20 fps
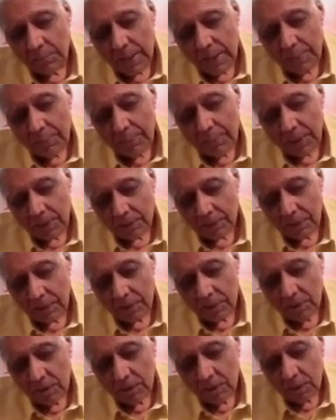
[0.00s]
papers
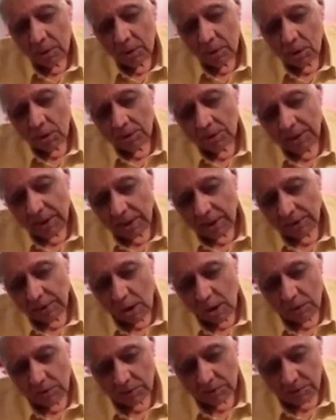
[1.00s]
on
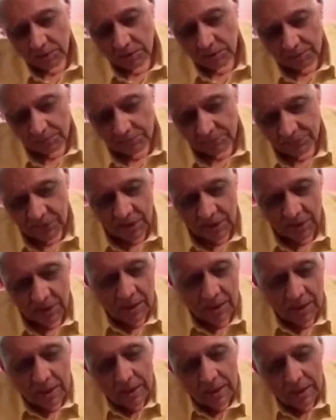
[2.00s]
technology.
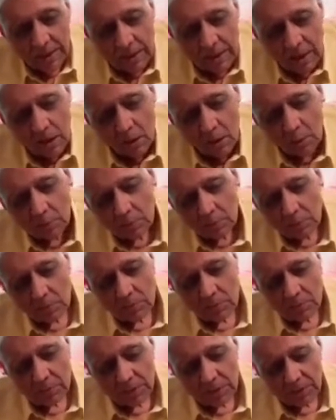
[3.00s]
Now,
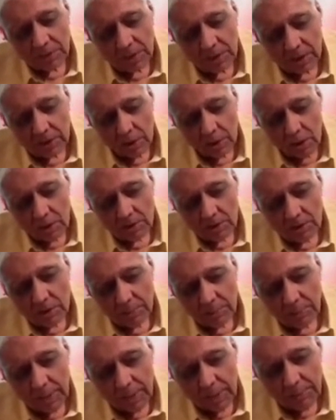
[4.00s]
the
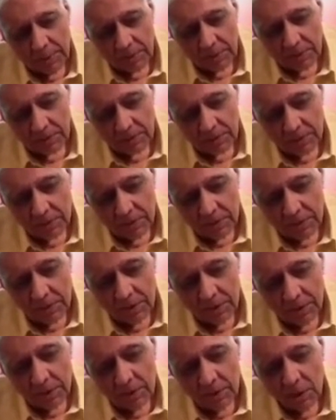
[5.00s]
technology papers
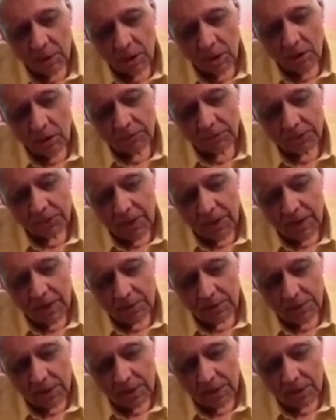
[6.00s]
of
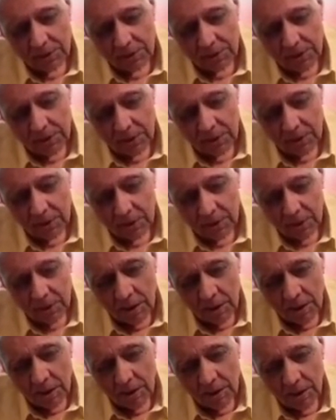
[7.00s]
ICAC
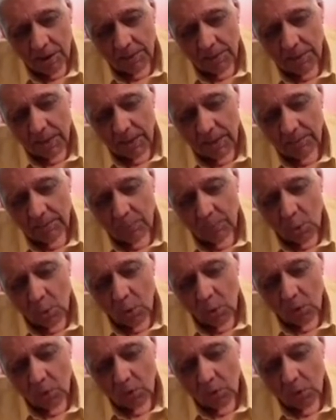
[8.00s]
remain
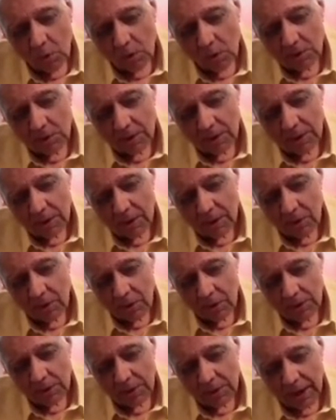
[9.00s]
more
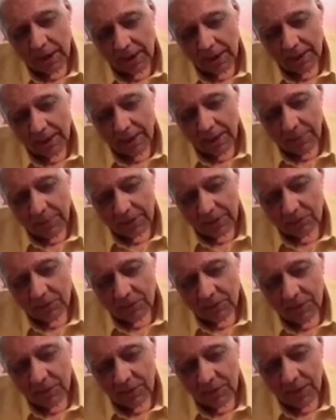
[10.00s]
on the
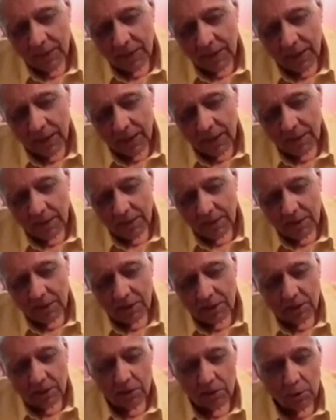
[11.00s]
academics, and
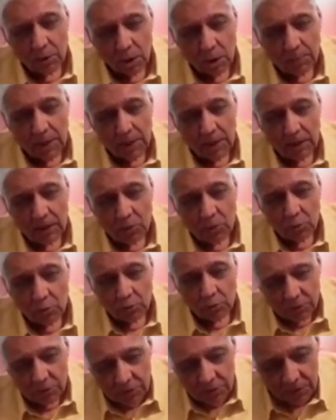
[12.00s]
it is not being
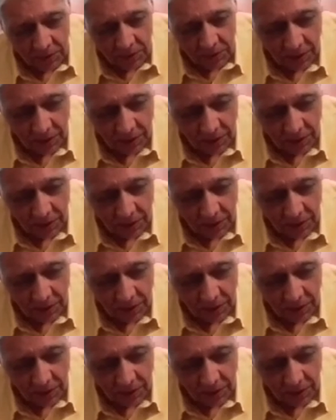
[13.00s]
used.